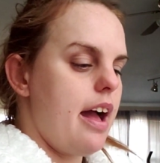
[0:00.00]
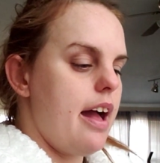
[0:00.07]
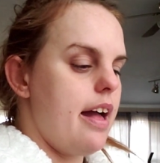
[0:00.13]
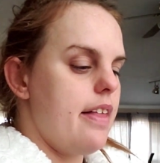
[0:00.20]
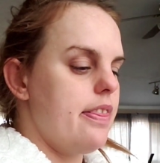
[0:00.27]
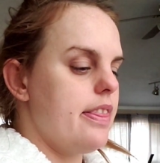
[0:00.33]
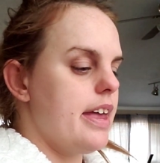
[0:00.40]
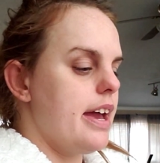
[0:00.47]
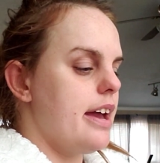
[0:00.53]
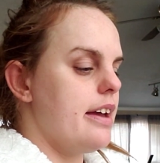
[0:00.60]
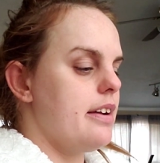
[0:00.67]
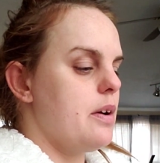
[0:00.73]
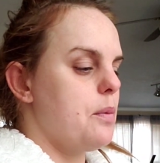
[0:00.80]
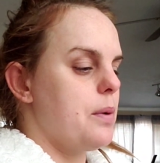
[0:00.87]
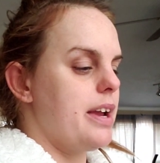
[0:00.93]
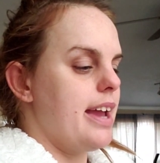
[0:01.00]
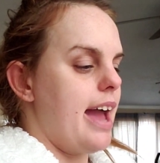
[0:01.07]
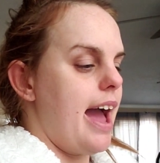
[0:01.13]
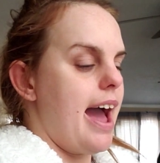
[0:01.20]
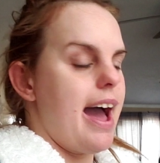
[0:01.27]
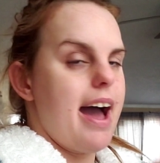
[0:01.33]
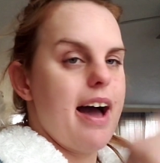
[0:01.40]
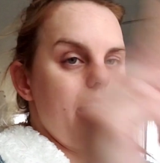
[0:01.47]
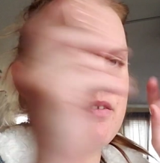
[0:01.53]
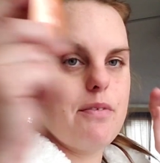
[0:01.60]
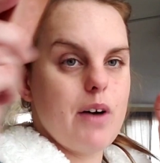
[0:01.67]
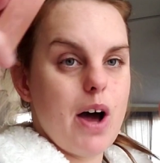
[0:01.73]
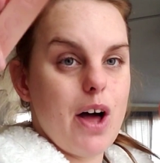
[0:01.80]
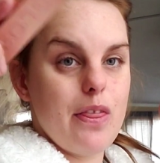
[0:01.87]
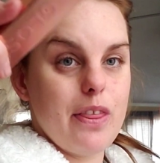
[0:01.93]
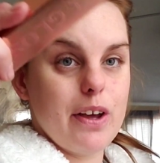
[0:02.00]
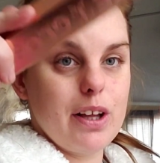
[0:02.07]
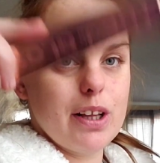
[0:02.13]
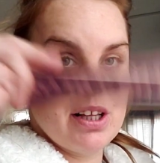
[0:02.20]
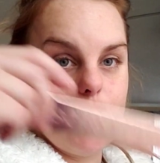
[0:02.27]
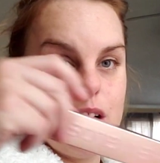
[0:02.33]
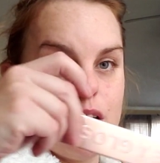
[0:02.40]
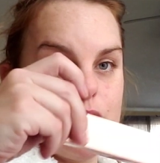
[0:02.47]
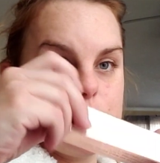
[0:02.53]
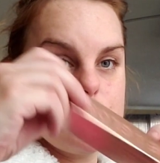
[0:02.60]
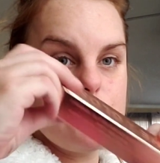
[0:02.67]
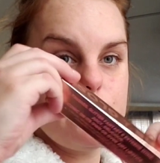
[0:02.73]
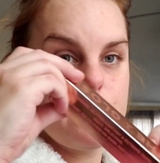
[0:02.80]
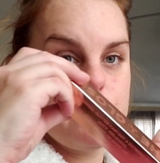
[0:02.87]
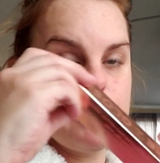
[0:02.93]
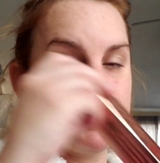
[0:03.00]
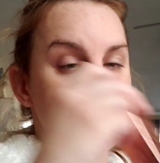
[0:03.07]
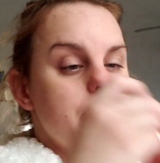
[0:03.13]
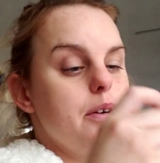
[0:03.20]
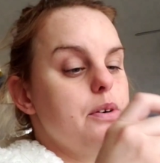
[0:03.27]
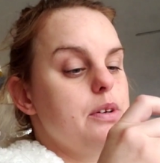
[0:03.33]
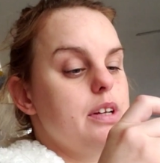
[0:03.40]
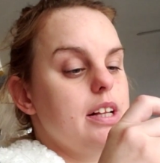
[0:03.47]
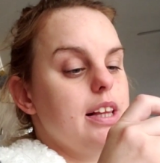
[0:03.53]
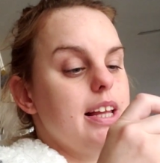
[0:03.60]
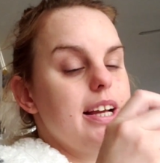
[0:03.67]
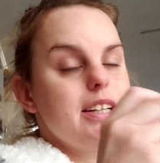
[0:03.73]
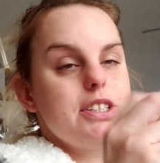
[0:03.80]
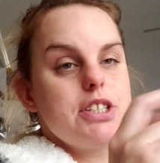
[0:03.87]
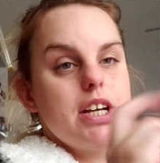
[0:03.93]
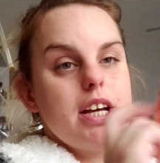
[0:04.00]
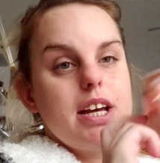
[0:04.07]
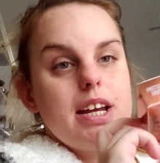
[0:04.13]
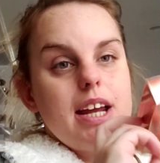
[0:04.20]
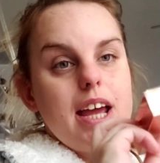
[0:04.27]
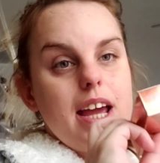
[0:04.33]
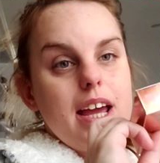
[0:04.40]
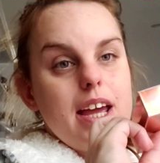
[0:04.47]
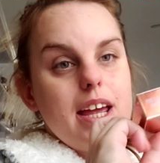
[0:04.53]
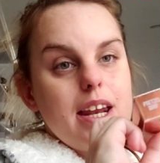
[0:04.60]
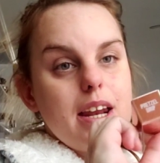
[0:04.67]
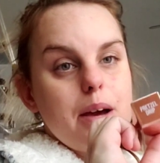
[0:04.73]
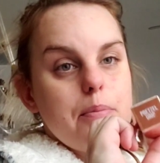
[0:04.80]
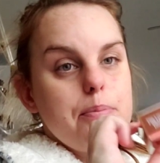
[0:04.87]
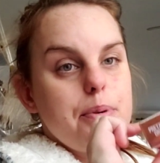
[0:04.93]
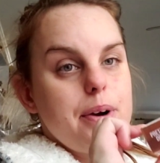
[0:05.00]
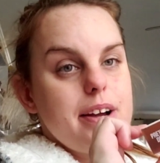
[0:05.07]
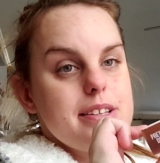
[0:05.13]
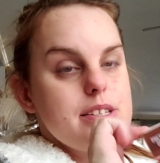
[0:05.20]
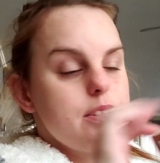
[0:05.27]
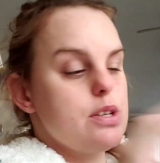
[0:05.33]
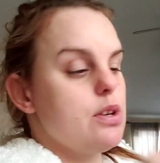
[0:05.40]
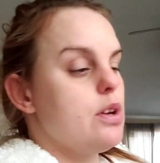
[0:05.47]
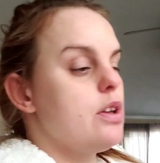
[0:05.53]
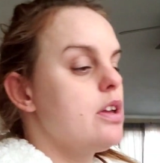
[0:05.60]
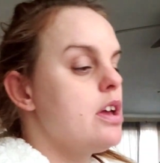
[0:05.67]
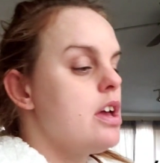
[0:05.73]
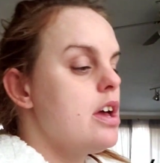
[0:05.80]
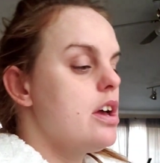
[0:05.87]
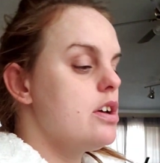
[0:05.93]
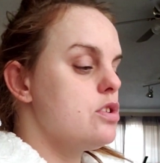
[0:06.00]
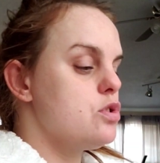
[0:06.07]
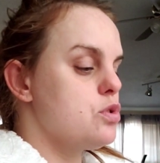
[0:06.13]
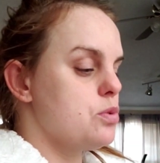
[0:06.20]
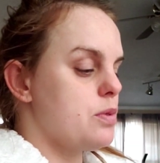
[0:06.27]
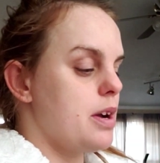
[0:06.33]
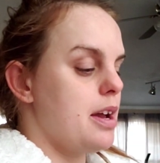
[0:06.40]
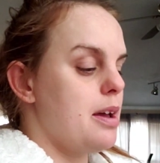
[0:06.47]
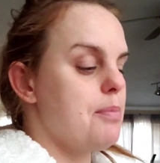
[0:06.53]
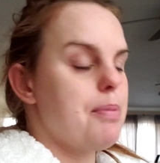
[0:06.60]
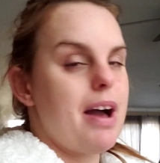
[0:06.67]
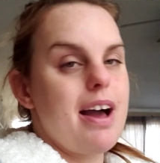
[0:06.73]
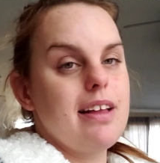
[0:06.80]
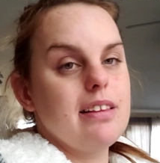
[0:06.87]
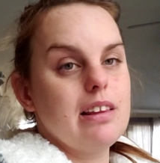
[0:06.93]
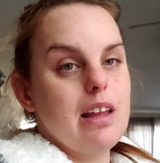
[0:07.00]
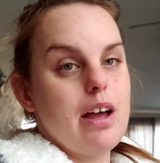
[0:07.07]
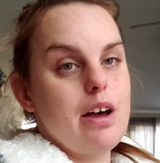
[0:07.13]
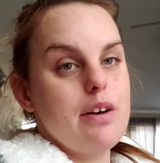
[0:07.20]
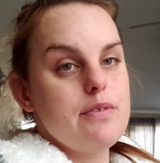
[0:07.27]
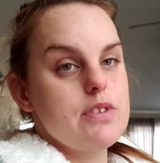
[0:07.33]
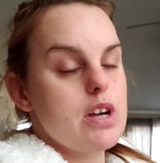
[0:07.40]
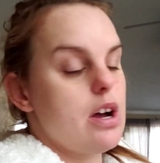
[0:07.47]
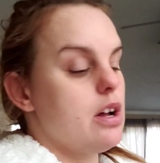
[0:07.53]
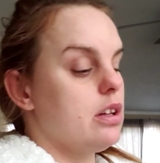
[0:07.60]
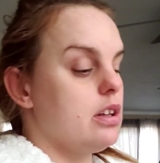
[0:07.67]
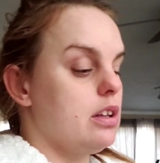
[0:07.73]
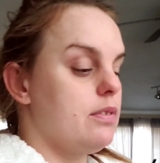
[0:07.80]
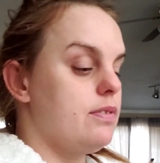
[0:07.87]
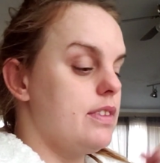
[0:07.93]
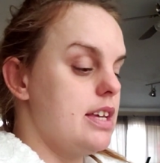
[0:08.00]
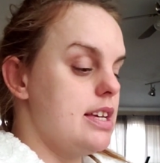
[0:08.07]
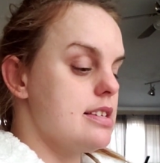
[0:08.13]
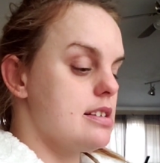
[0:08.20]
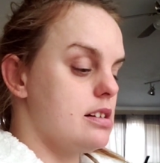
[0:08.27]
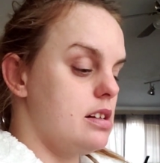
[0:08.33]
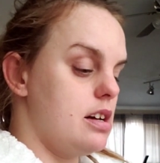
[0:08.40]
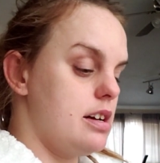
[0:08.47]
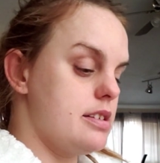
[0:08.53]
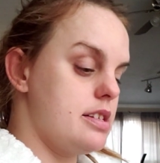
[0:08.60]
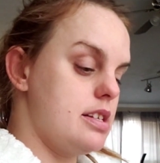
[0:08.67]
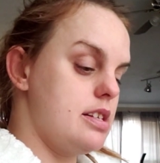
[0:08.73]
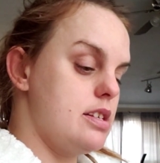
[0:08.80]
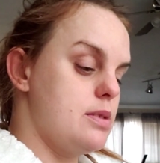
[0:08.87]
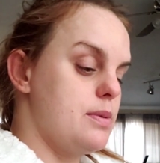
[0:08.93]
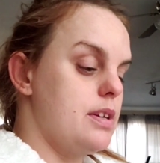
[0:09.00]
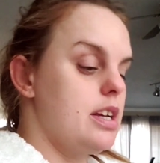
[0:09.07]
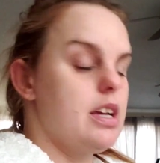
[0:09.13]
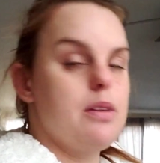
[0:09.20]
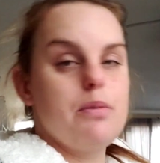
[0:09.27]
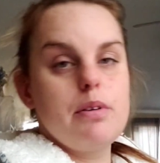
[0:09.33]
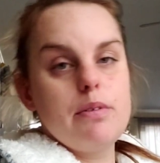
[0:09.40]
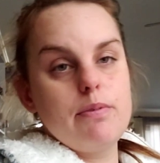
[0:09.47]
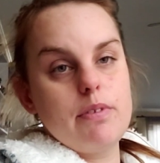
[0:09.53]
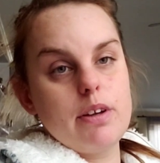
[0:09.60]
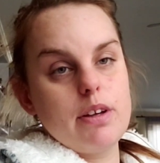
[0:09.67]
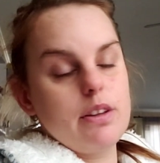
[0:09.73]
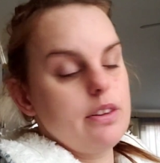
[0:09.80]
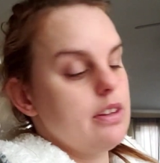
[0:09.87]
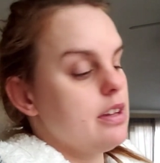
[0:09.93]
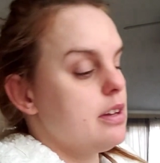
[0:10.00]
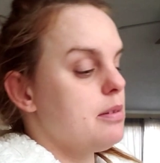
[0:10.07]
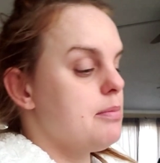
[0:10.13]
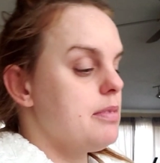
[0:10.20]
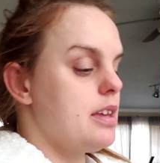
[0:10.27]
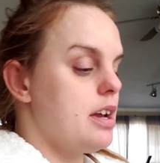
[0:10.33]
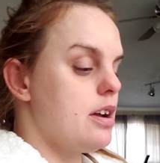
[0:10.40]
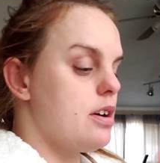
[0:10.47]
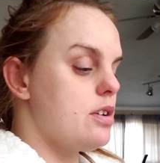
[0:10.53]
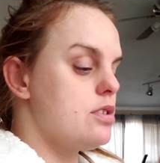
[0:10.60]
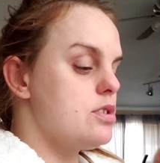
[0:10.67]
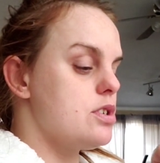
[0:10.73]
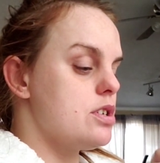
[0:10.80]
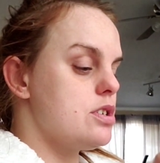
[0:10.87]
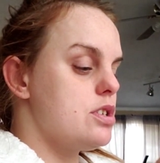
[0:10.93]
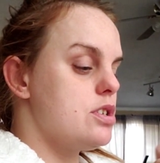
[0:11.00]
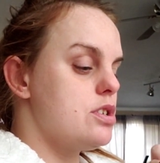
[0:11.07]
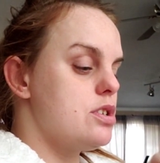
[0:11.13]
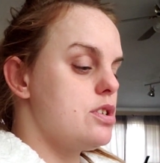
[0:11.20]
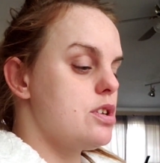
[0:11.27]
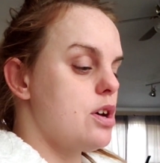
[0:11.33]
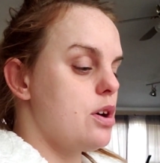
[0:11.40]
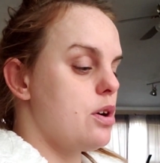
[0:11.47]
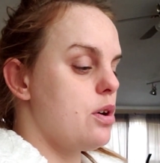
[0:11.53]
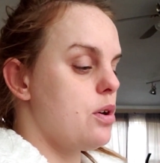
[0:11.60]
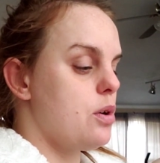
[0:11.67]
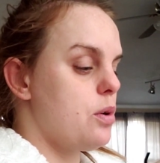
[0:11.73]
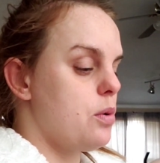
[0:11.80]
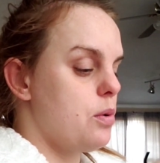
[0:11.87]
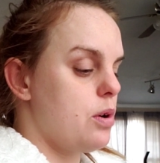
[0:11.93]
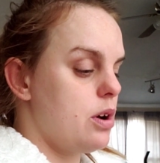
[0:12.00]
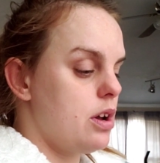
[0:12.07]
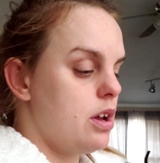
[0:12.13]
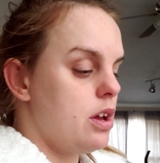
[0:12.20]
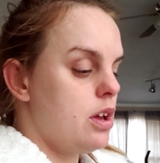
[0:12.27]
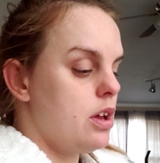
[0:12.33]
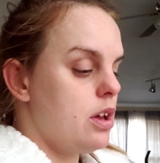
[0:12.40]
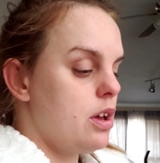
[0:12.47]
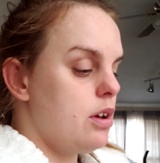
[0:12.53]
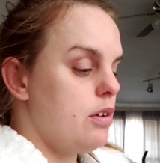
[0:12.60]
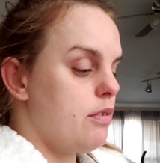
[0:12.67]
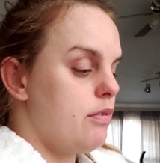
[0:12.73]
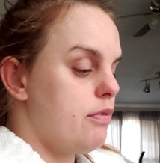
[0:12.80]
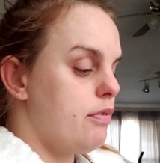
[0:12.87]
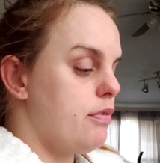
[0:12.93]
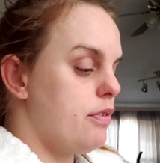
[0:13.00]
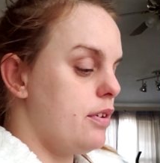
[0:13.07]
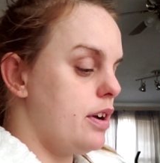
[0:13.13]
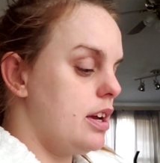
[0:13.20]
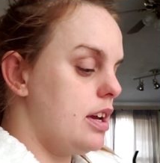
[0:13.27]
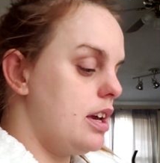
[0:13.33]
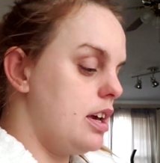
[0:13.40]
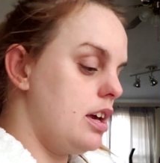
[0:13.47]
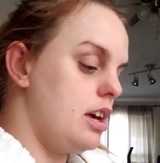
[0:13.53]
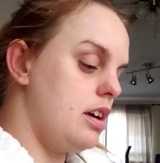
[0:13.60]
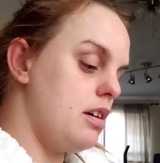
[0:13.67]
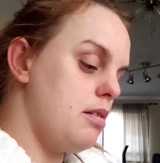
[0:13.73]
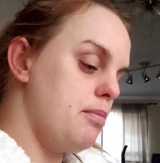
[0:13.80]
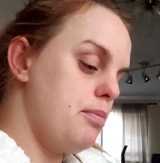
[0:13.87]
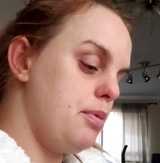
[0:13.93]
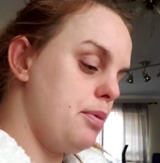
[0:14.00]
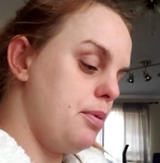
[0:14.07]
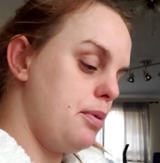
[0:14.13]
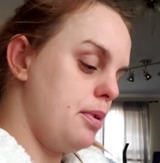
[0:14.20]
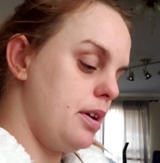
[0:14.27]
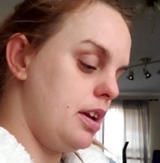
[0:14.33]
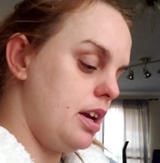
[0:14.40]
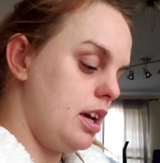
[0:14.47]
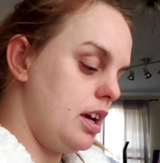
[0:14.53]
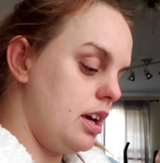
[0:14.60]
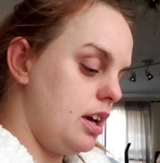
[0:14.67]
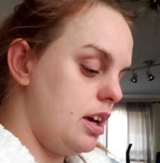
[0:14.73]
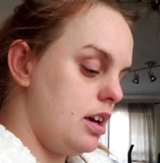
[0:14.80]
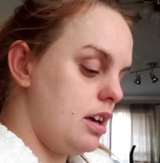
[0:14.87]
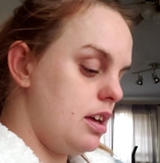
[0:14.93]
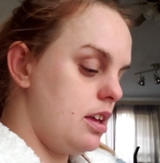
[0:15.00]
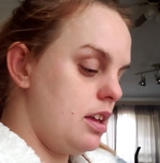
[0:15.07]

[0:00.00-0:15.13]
And then we have the gloss from the Nude collection in Pretzel Drip. I loved all of these glosses when he revealed them. They are just so freaking pretty.